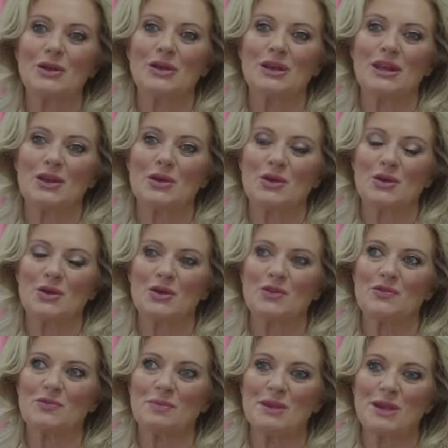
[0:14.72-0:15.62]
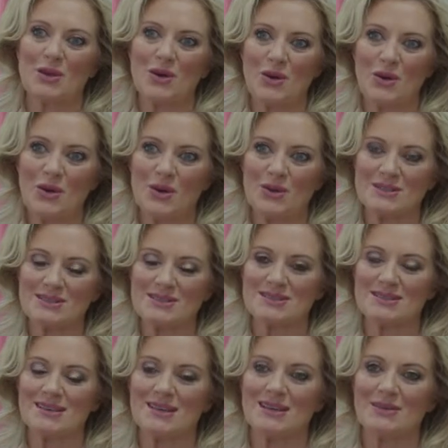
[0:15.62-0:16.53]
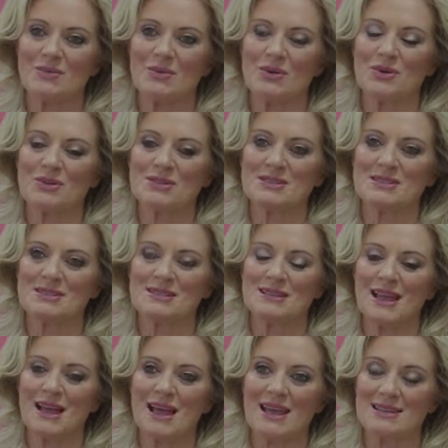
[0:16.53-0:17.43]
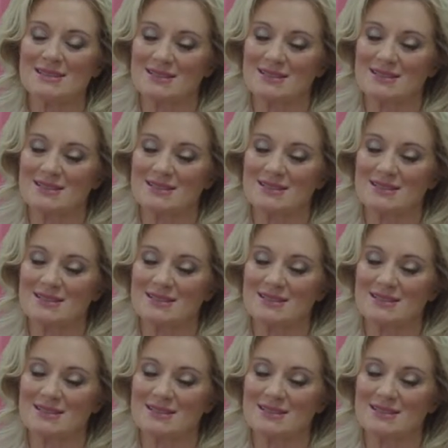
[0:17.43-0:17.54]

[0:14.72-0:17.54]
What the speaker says: learning curve because it was a